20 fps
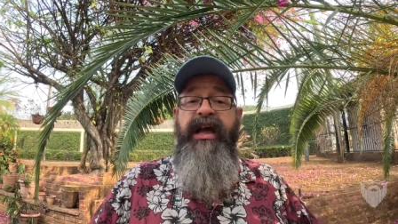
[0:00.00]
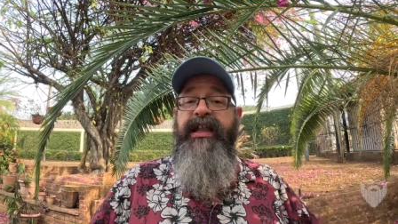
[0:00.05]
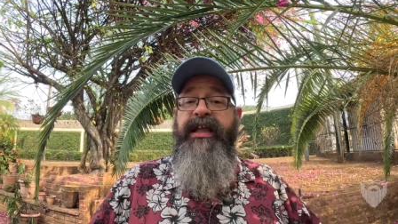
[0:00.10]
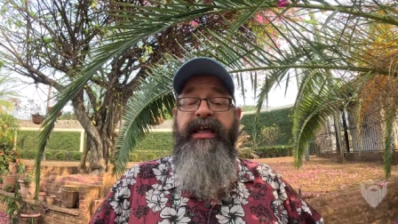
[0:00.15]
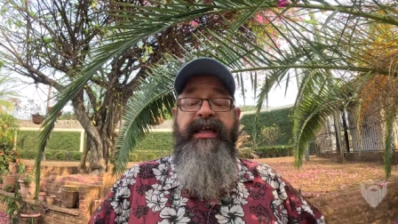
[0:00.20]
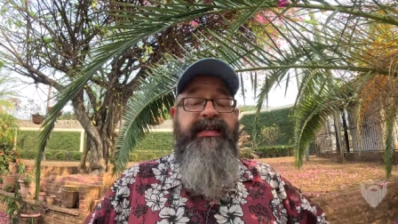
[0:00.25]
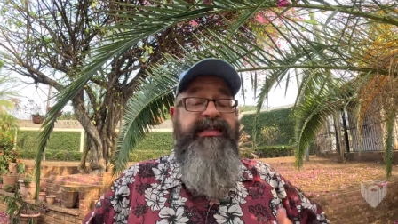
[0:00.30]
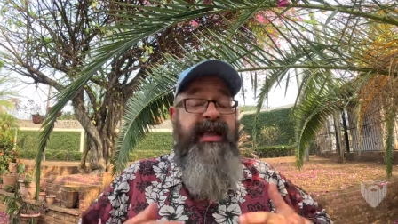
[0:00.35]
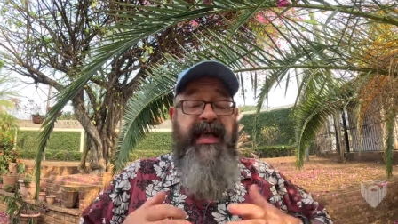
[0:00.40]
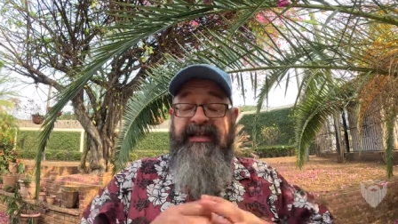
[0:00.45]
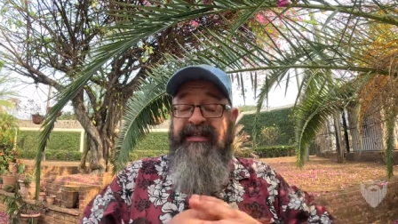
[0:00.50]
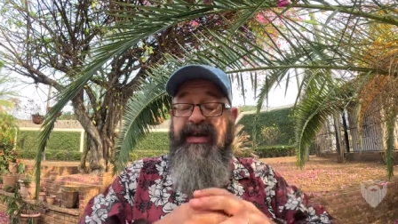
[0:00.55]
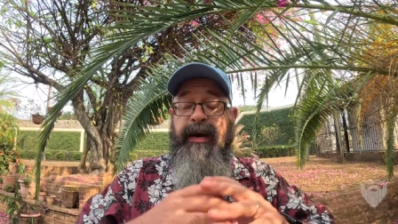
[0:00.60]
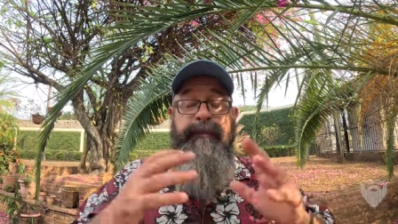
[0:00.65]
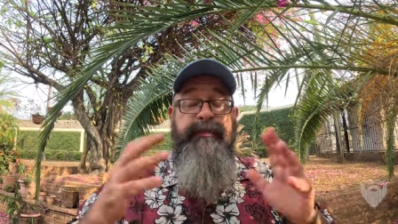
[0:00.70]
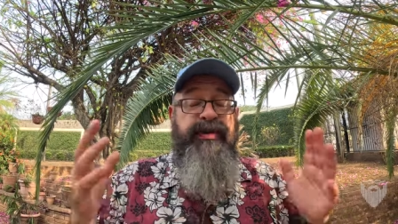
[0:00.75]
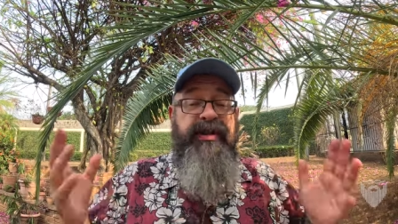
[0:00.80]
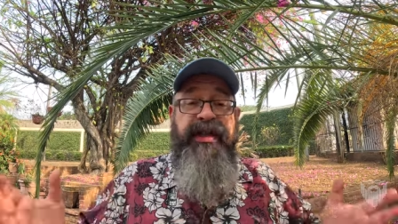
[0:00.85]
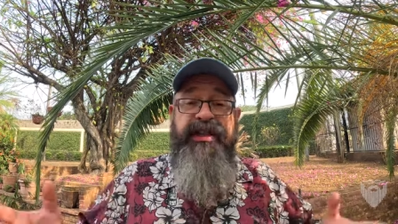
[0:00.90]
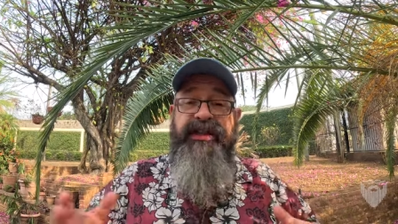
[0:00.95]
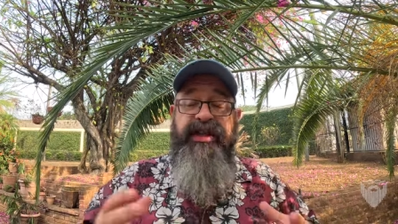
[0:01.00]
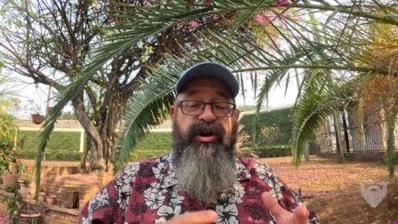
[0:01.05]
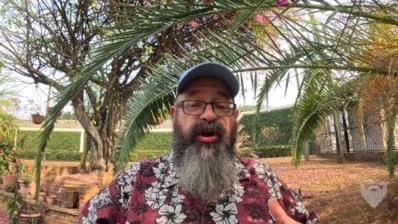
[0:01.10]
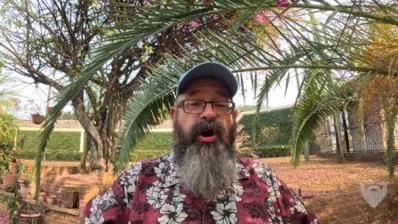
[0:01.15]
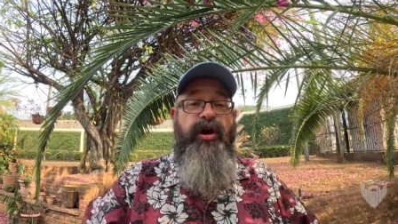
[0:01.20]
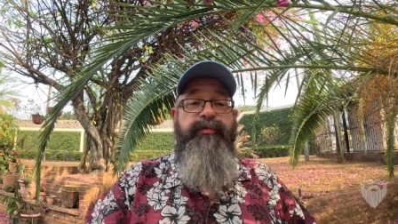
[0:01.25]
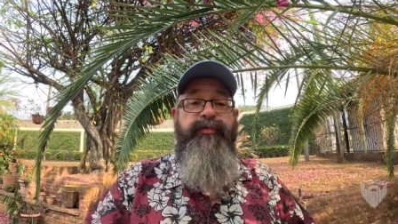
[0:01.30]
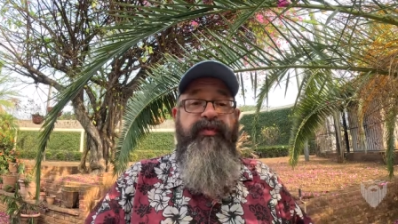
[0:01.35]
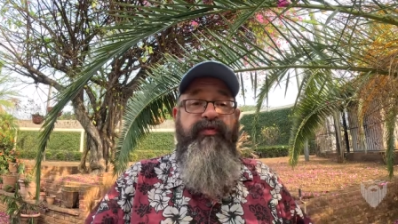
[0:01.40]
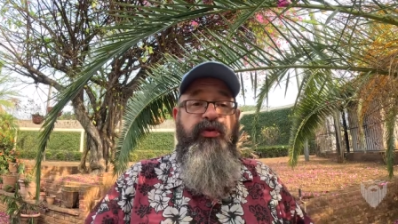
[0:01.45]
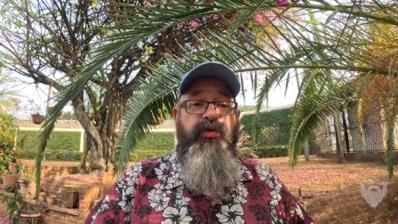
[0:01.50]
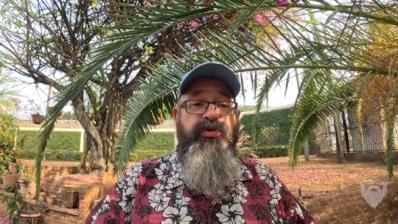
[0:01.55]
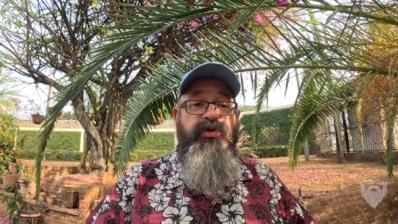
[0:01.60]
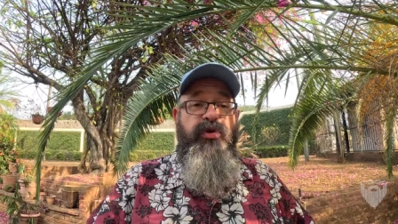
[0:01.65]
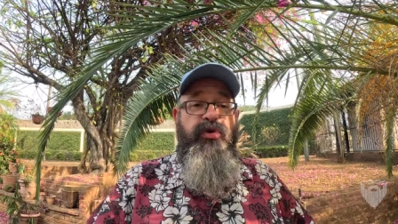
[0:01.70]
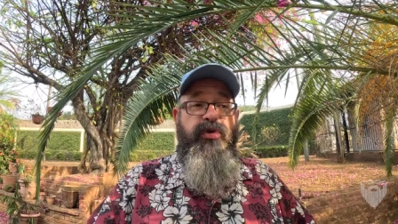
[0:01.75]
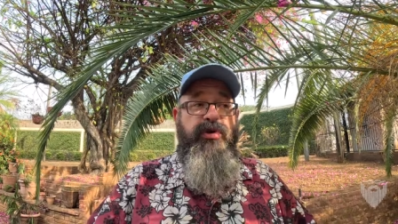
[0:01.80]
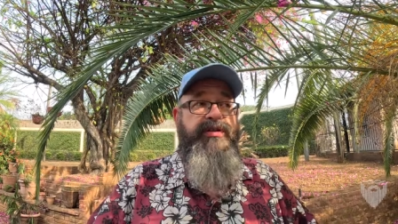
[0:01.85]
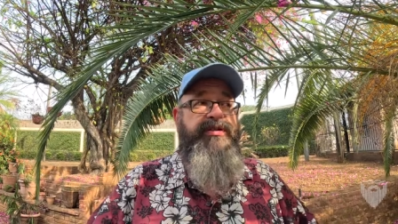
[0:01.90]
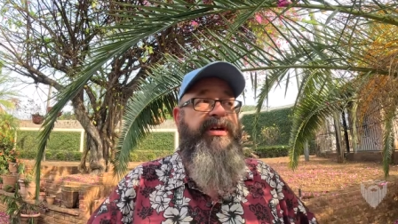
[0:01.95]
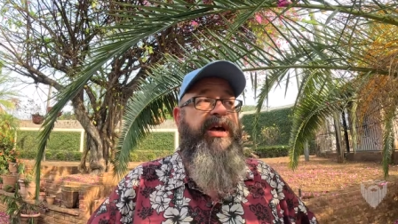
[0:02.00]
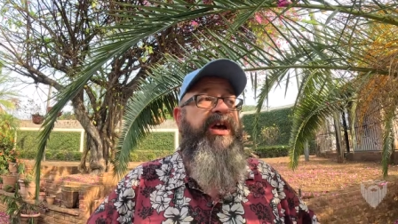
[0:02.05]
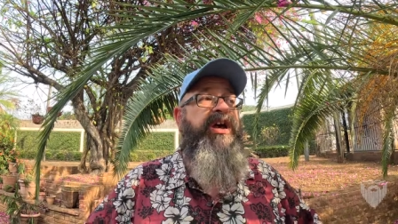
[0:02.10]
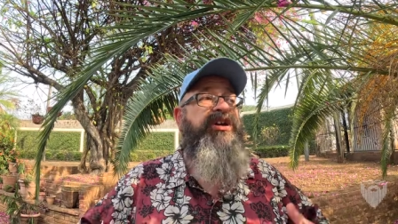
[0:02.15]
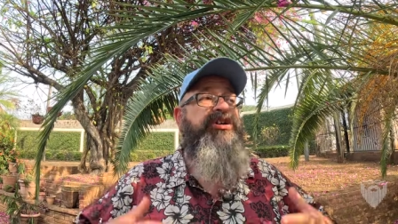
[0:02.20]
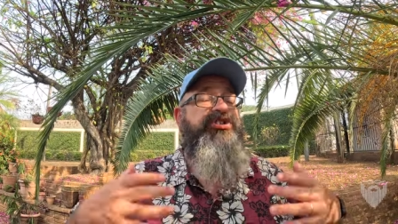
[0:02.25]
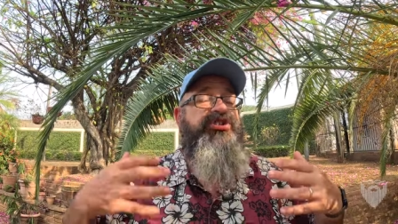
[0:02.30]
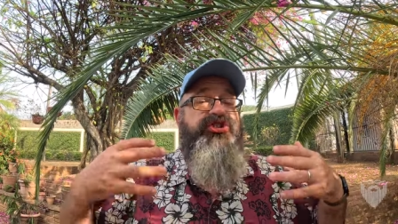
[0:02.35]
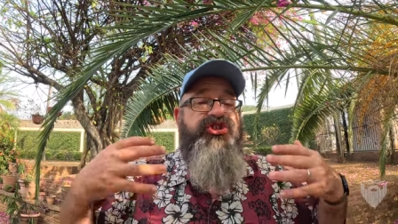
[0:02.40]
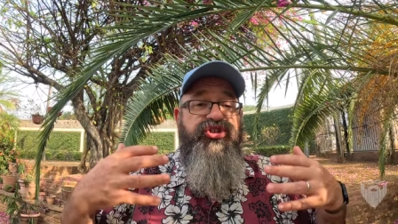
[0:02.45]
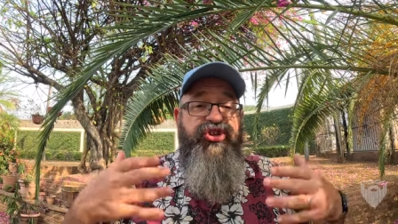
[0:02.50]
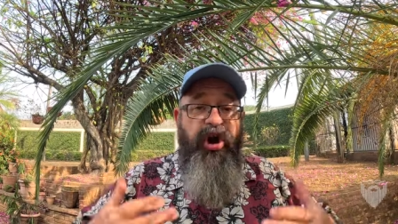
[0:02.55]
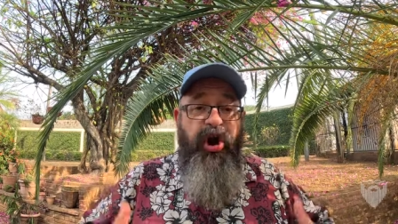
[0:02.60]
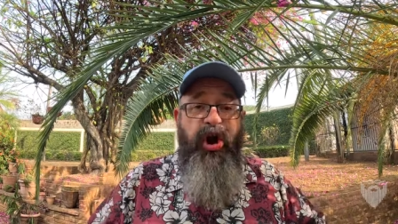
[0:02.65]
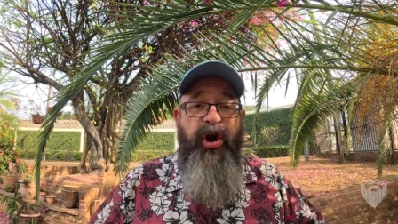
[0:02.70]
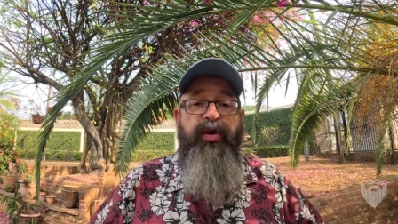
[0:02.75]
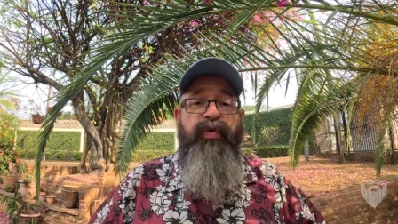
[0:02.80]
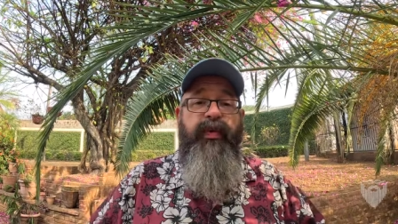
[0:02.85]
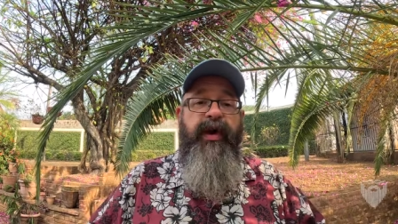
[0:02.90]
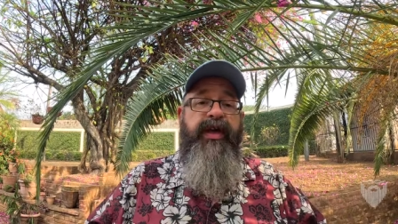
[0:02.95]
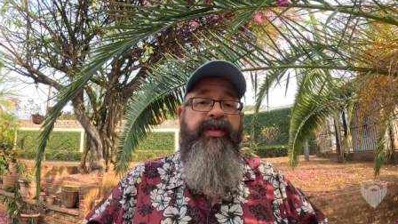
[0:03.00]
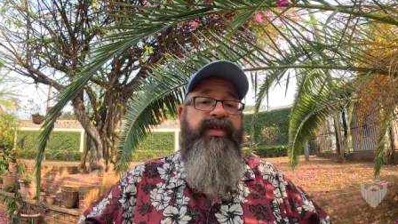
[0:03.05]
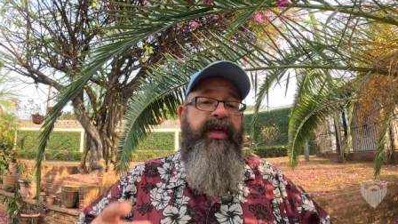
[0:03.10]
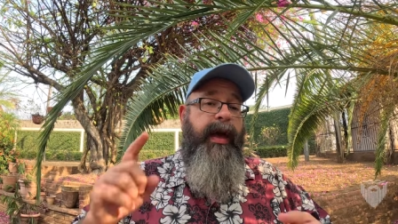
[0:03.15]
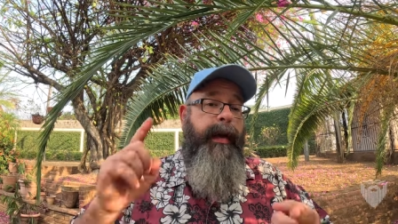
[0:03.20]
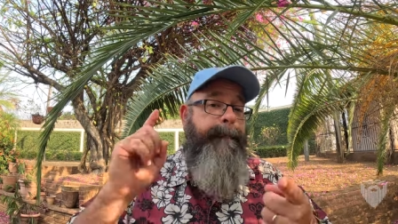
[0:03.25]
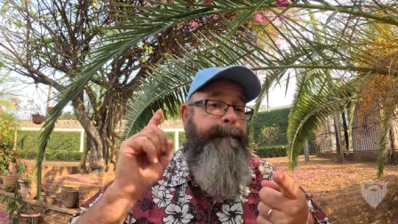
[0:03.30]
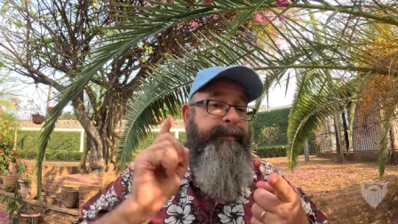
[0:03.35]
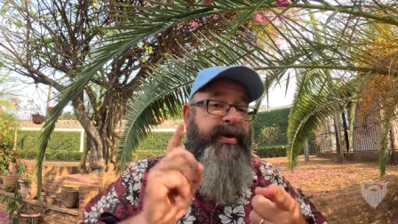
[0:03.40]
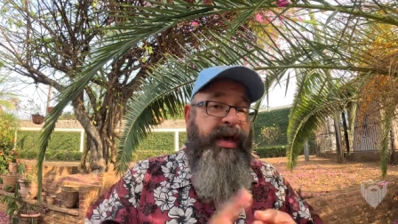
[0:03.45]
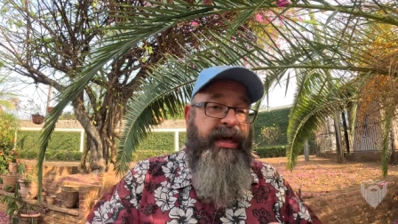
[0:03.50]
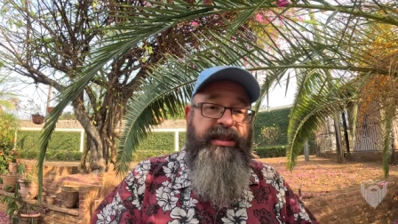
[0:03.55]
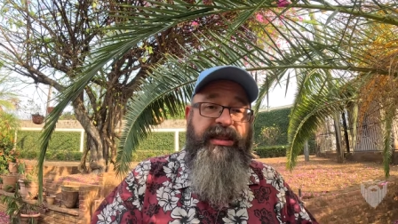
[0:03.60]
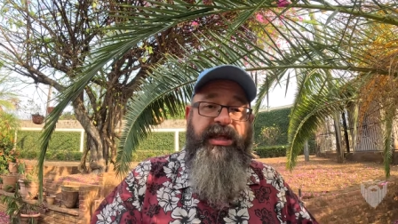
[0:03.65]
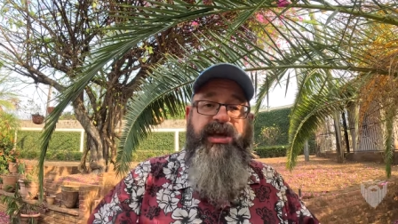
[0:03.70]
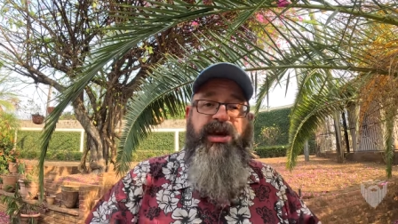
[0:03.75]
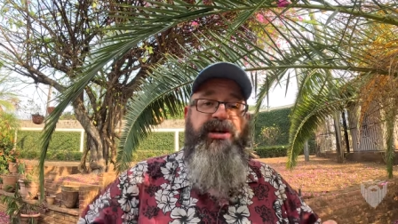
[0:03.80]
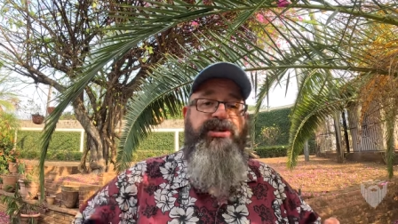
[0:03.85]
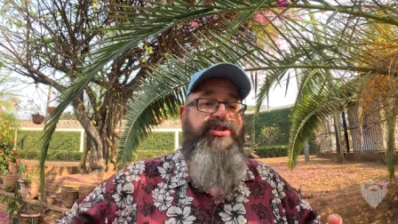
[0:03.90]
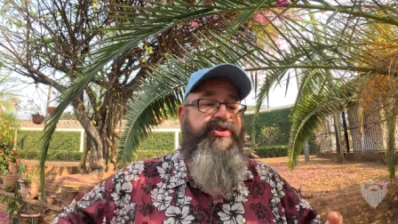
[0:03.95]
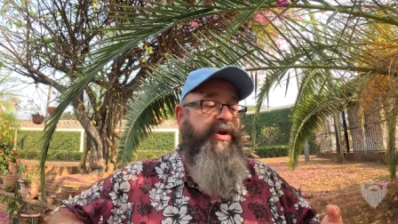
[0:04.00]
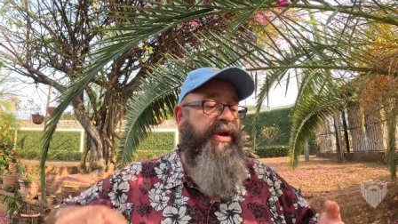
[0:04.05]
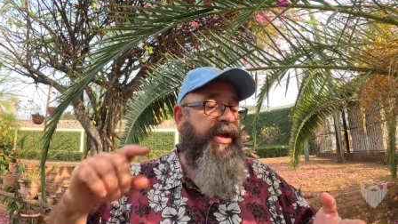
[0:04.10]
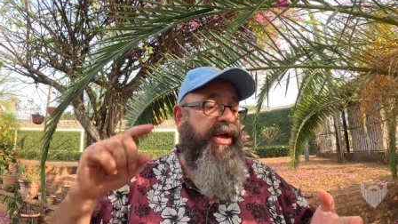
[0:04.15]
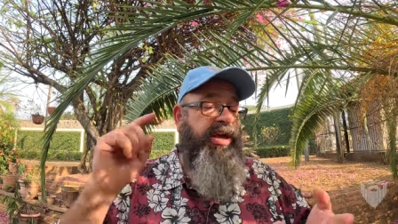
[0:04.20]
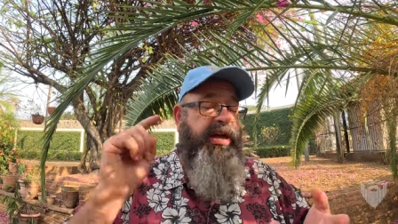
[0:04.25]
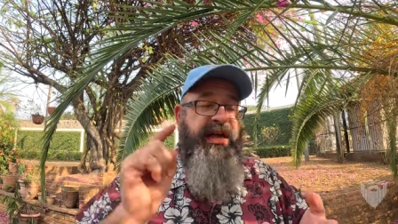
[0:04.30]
Like it, it's completely cart before the horse. Start with pick the country,